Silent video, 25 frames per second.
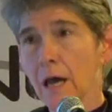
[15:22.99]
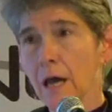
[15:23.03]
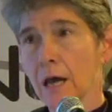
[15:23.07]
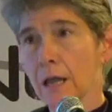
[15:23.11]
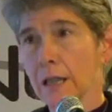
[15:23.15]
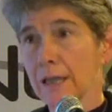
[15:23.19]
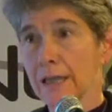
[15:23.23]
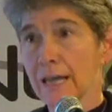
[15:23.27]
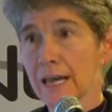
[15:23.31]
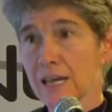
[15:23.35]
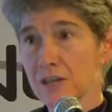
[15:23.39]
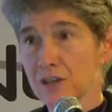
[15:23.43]

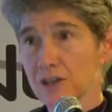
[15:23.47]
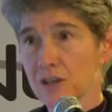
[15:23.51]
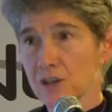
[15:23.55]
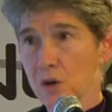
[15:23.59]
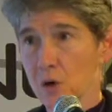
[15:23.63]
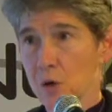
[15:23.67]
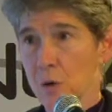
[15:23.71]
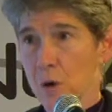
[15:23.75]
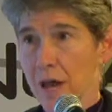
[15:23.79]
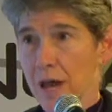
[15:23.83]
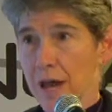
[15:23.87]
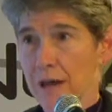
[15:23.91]
less
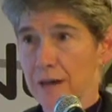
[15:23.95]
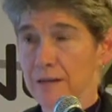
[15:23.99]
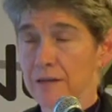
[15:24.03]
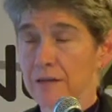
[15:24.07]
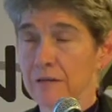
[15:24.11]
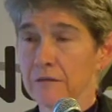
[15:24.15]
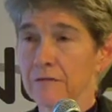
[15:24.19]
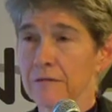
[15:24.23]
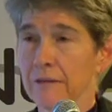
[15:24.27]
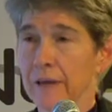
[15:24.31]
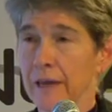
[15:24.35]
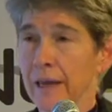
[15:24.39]
so
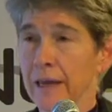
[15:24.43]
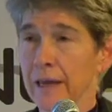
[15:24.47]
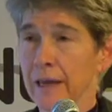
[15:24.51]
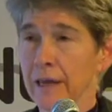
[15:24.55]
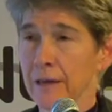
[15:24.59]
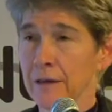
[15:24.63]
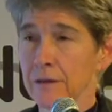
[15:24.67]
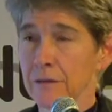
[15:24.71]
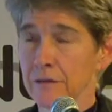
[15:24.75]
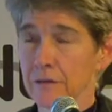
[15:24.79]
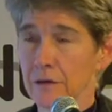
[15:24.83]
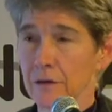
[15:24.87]
active,
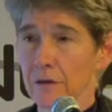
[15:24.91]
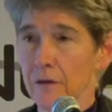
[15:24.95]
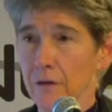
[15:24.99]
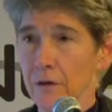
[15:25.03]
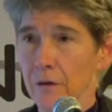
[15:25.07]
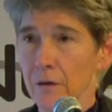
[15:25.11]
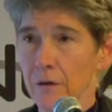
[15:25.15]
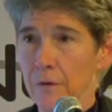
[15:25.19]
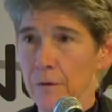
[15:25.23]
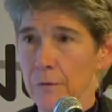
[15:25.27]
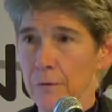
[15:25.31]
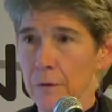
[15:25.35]
and
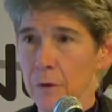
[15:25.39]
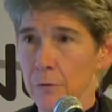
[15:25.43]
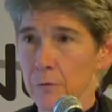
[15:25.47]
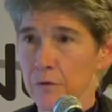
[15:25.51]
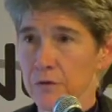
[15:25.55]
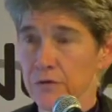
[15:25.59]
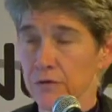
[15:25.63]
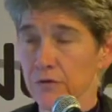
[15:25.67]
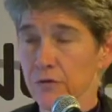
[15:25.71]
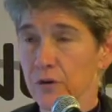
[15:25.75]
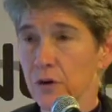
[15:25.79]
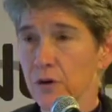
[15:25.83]
it
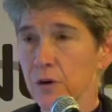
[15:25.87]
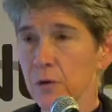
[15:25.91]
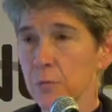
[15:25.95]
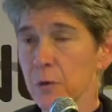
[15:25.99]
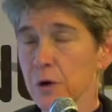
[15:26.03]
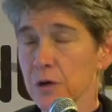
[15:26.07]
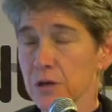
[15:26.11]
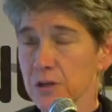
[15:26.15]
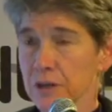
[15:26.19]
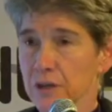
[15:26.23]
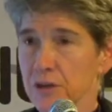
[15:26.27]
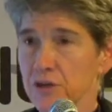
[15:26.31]
was very
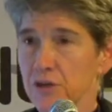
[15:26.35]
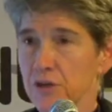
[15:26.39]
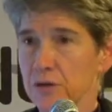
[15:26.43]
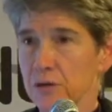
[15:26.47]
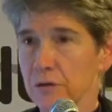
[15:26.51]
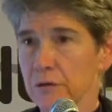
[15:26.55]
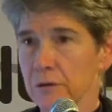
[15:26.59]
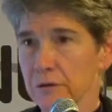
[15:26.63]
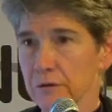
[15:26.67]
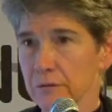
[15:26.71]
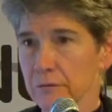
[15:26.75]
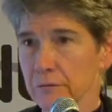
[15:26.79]

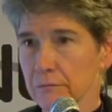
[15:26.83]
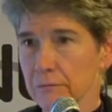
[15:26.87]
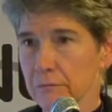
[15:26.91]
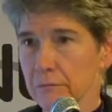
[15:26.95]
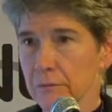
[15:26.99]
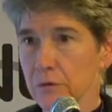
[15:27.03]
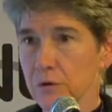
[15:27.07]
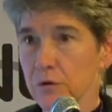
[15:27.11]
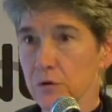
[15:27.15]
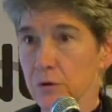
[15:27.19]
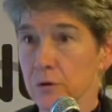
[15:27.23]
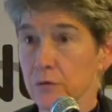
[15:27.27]
partitioned
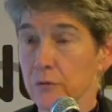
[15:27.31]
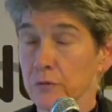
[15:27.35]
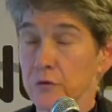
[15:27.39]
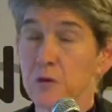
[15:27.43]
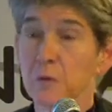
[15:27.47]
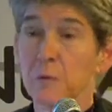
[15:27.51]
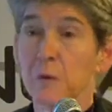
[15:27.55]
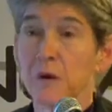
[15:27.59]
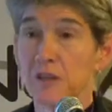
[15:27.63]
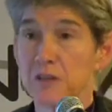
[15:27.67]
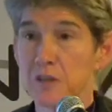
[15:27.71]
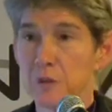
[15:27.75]
sort of
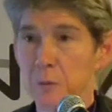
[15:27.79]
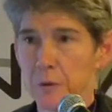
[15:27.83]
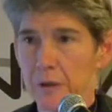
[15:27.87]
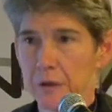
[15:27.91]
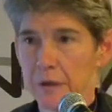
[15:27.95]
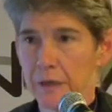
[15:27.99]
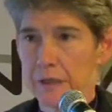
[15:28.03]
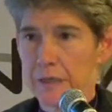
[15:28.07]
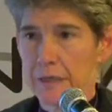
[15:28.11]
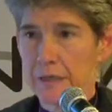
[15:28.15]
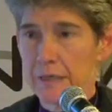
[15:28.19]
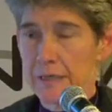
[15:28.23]

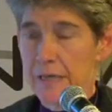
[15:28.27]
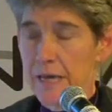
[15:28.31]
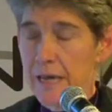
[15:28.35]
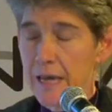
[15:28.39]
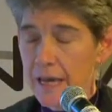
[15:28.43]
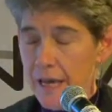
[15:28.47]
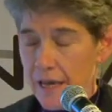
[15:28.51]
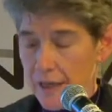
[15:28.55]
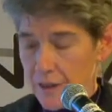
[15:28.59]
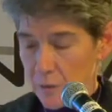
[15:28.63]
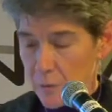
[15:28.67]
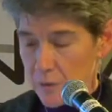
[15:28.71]
responsibilities.
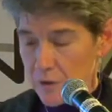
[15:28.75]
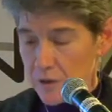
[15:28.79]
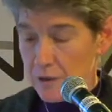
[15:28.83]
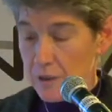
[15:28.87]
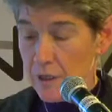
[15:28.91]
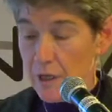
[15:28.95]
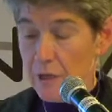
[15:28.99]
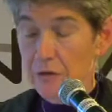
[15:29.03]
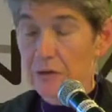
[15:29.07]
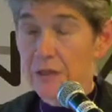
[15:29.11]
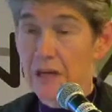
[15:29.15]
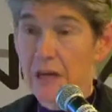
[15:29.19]
And there was a
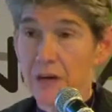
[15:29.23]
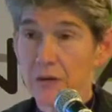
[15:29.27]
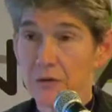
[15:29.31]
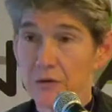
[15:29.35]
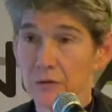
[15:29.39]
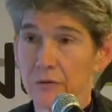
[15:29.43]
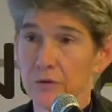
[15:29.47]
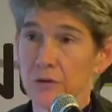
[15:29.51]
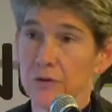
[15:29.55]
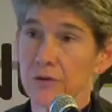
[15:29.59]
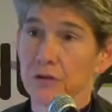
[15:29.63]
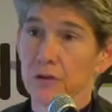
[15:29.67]
lot of
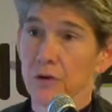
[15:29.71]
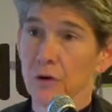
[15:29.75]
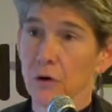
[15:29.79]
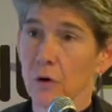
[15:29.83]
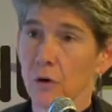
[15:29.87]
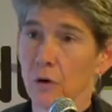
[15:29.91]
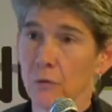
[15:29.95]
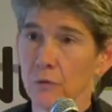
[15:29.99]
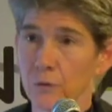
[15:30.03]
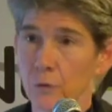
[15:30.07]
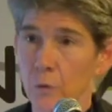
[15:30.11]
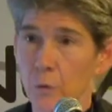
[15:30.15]
controversy
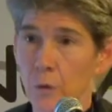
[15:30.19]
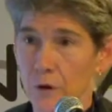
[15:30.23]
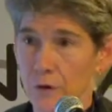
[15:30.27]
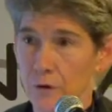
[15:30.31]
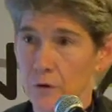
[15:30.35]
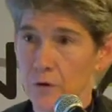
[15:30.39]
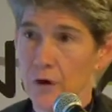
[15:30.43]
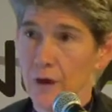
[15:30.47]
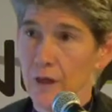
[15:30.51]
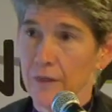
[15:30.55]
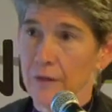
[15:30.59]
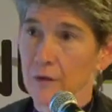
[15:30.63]
over
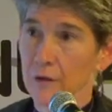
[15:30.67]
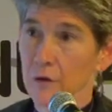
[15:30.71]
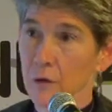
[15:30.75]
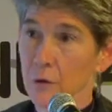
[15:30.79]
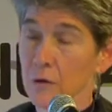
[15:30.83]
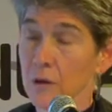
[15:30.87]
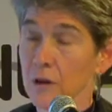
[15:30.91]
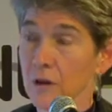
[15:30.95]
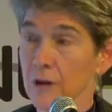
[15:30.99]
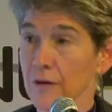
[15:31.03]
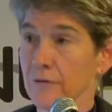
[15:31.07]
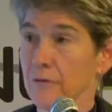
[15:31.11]
whether or not the
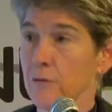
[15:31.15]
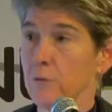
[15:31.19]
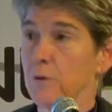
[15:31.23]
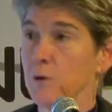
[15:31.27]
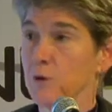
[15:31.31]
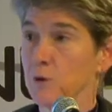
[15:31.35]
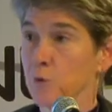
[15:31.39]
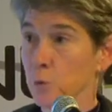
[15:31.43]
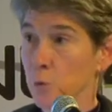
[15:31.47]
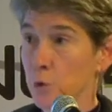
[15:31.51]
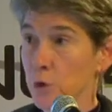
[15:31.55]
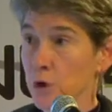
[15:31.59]
local
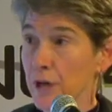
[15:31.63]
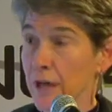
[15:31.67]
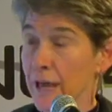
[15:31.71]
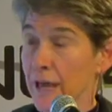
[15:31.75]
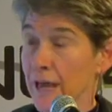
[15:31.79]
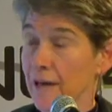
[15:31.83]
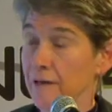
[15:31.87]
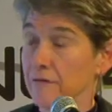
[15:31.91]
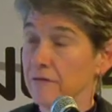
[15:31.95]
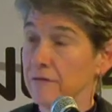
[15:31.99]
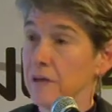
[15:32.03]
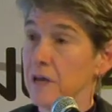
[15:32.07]
governments would
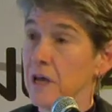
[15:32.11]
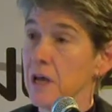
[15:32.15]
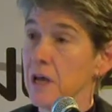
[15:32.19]
have